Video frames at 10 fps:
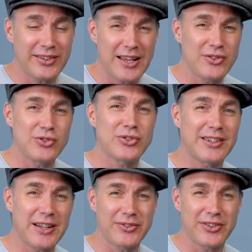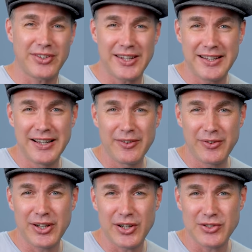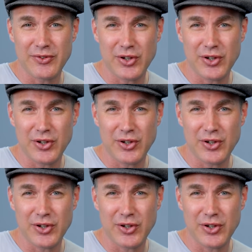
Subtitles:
As usual, I'd love to see videos of